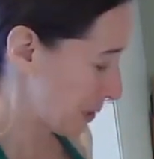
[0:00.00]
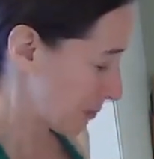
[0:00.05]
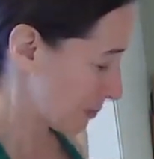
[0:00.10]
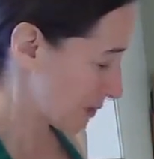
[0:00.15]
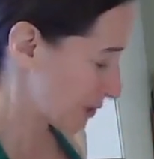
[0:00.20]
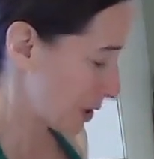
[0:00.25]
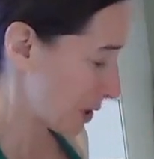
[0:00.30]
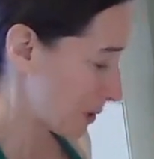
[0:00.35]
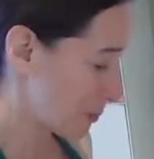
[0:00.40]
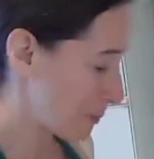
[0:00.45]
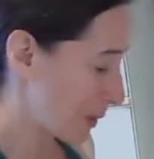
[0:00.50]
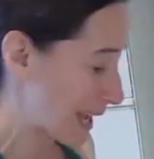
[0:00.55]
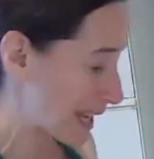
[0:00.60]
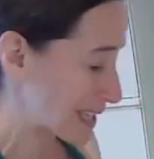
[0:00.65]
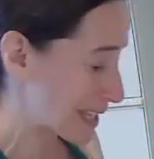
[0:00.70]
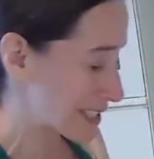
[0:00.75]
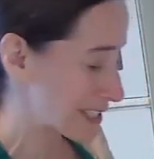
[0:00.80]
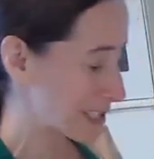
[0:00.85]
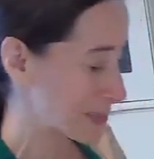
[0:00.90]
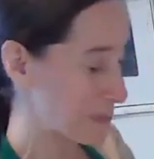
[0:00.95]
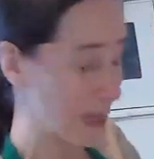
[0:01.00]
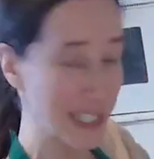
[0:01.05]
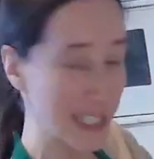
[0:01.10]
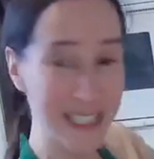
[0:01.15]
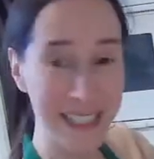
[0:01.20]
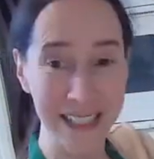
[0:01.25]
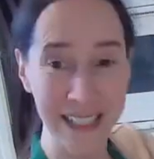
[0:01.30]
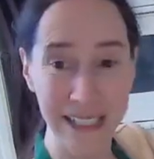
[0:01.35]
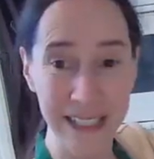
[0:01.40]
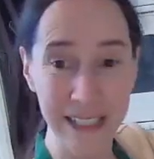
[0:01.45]
We've got a bag of
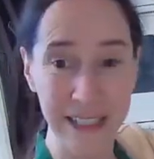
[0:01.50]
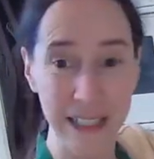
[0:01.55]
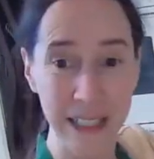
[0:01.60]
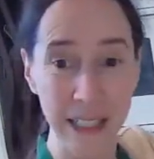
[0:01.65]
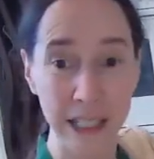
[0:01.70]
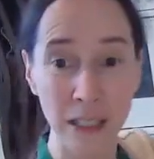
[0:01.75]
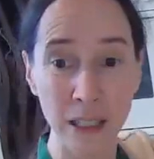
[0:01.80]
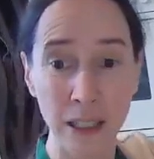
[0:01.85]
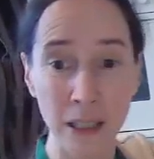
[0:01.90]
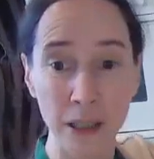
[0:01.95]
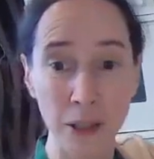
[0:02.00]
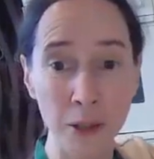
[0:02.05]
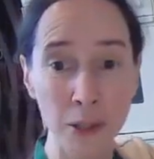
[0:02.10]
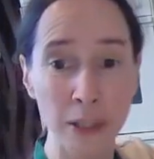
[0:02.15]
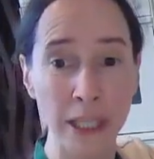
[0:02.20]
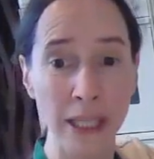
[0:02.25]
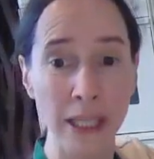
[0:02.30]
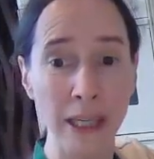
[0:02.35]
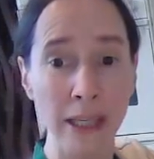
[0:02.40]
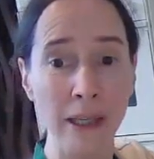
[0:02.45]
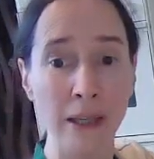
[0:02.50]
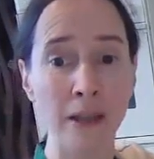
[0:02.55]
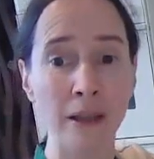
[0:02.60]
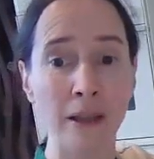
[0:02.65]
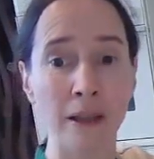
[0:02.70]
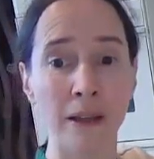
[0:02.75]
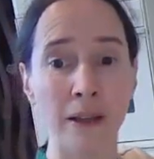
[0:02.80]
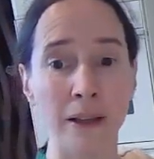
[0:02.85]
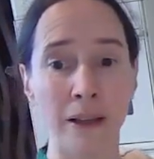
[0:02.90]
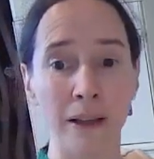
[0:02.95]
spices, including
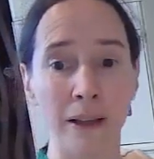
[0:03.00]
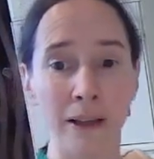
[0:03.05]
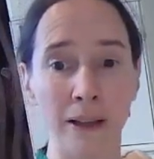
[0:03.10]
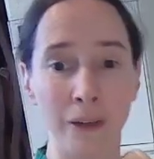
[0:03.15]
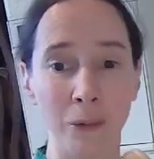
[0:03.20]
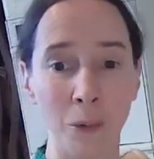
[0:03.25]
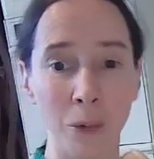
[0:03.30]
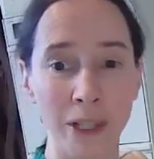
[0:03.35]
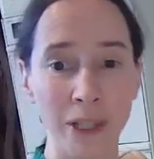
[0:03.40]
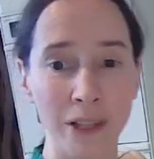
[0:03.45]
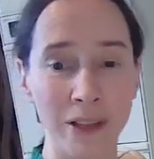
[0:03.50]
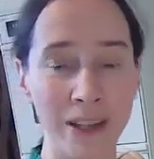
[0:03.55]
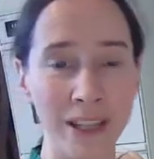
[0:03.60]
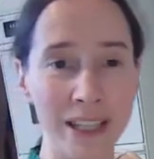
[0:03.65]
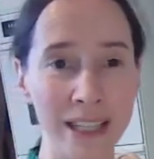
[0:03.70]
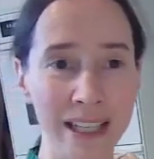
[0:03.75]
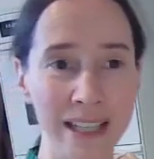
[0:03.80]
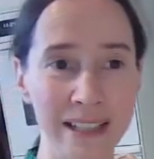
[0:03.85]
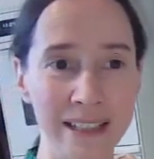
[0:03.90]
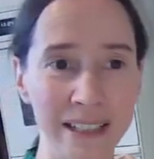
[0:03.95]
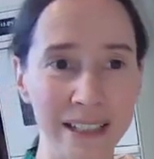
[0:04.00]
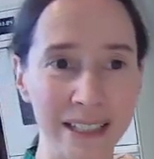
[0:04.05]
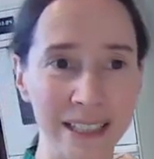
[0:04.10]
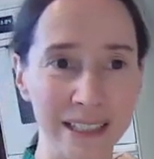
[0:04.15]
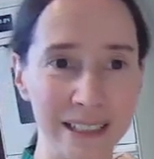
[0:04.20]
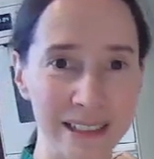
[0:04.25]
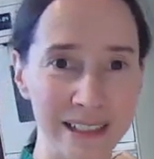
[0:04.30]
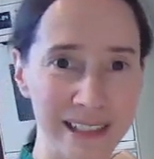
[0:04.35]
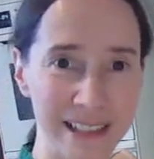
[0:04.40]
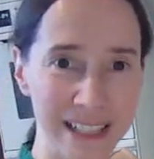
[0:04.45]
one of these, a
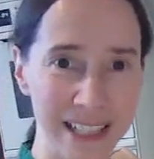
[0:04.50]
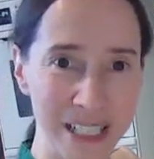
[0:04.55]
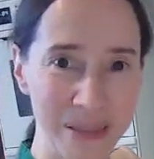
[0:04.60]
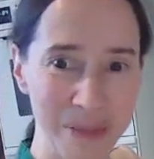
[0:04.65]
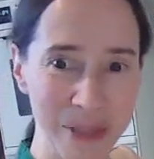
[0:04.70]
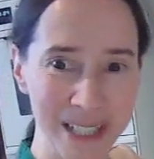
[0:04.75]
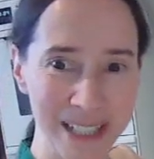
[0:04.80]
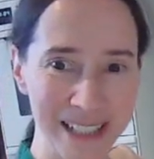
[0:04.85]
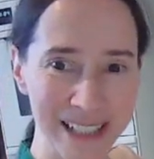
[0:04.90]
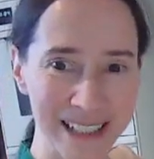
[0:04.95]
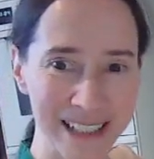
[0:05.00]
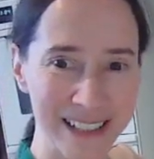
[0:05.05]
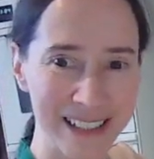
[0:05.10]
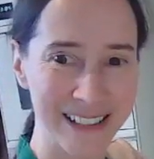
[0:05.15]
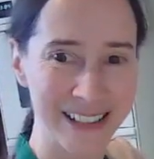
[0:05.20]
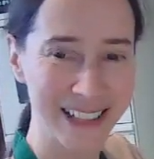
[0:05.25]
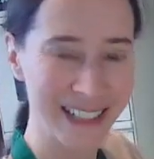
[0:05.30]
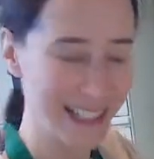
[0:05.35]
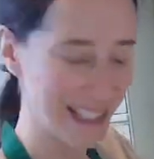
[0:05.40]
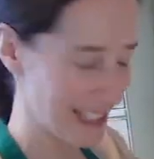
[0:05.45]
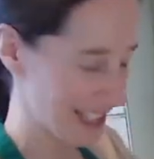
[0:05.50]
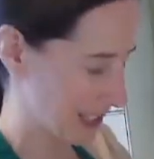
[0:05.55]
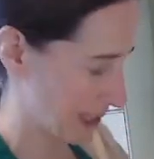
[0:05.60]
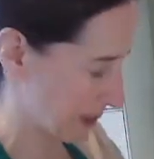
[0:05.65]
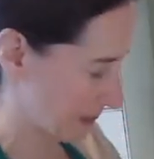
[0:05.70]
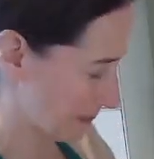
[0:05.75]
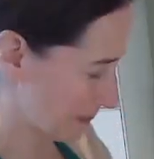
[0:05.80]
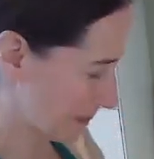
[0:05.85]
little cinnamon stick.